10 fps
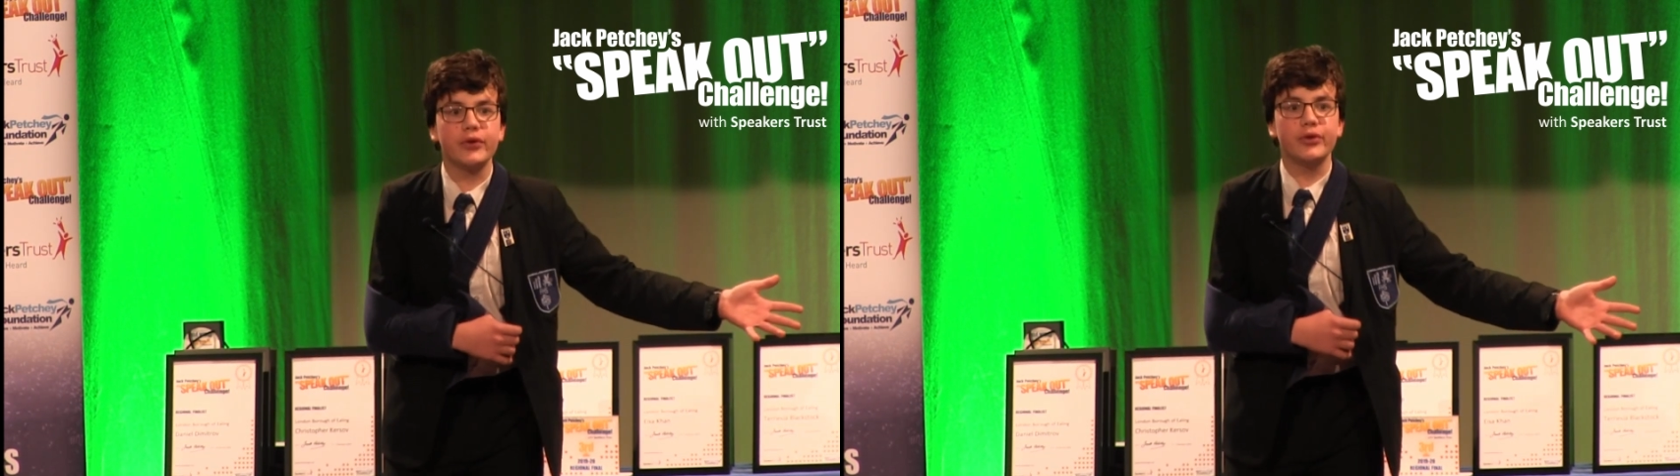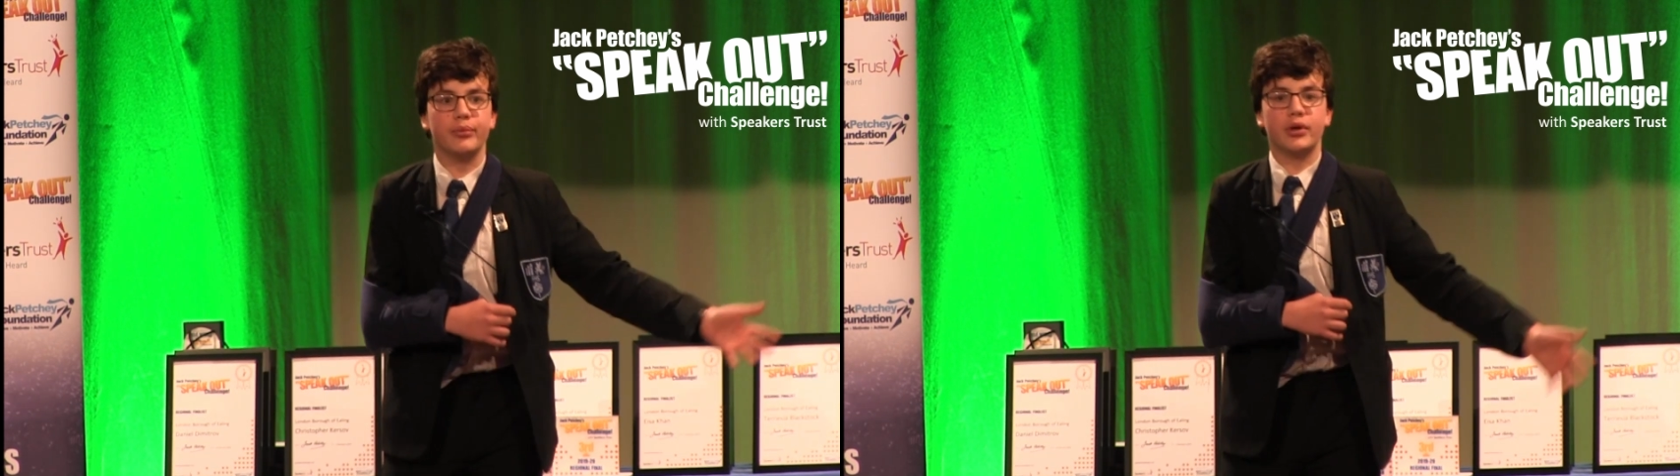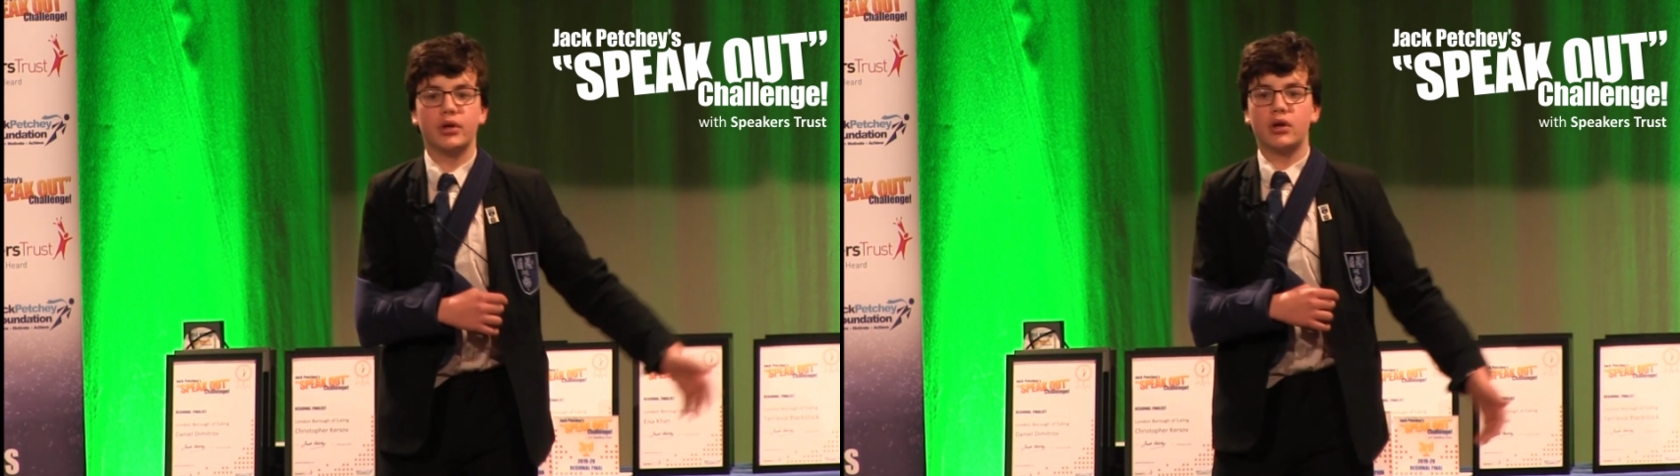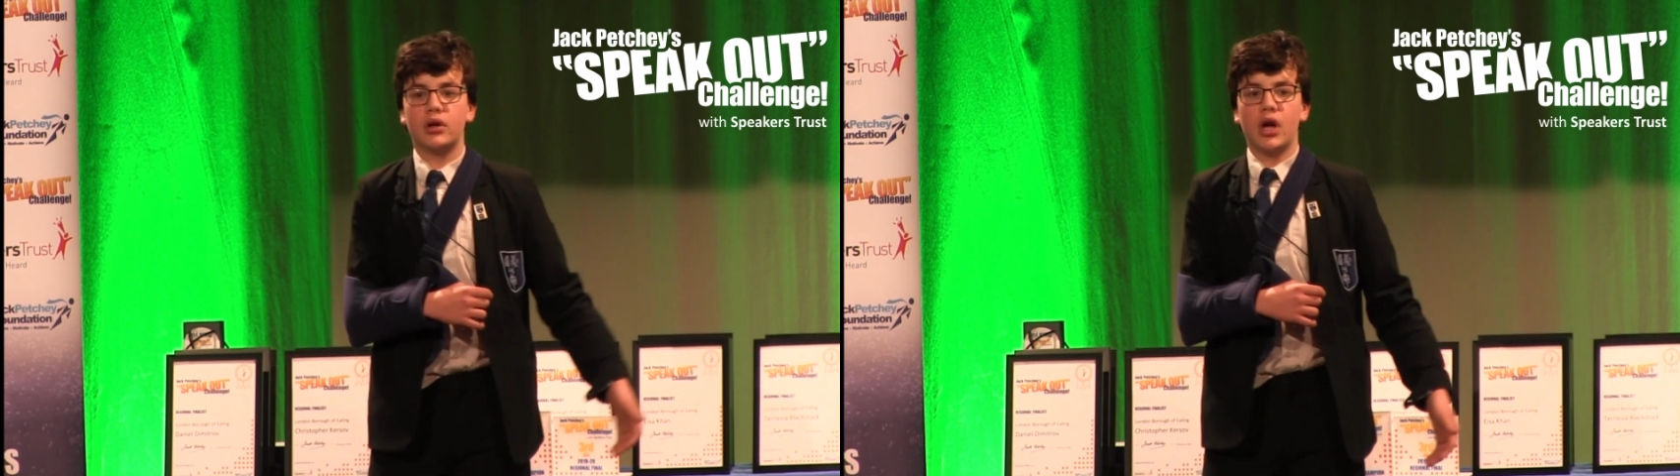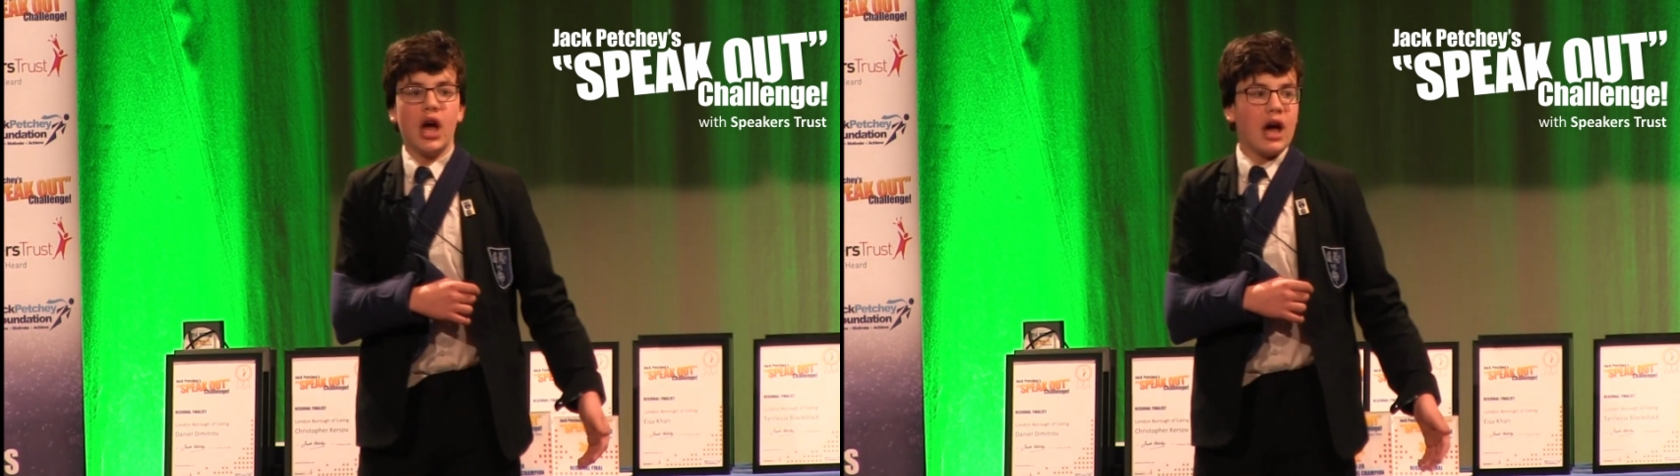room.
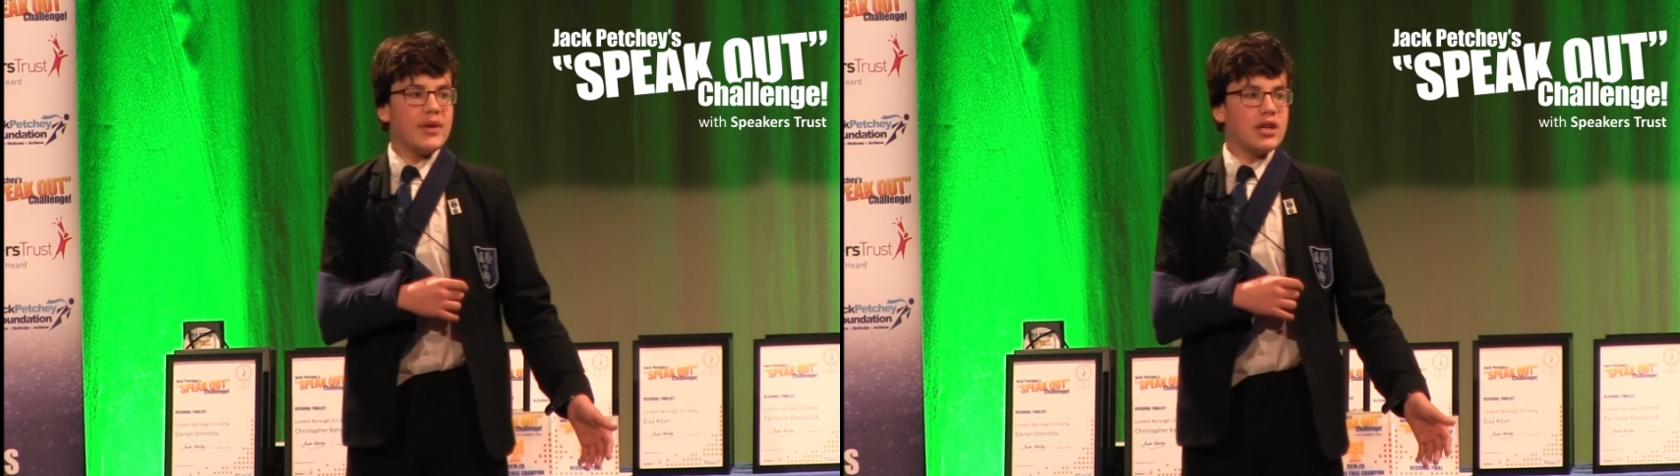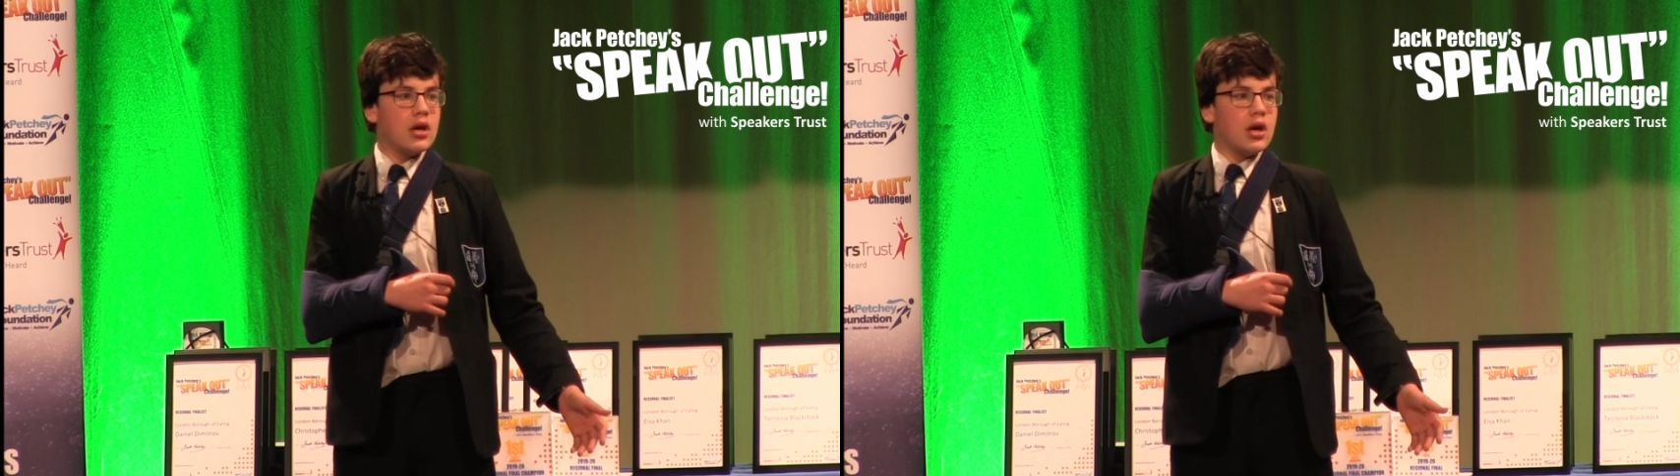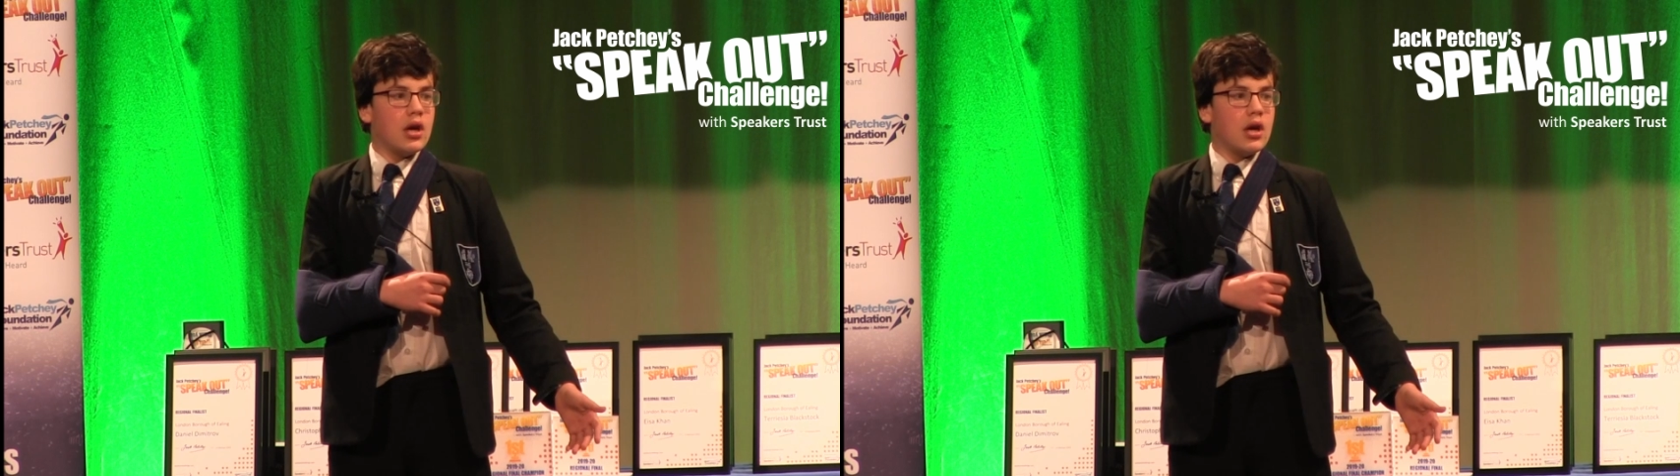I mean,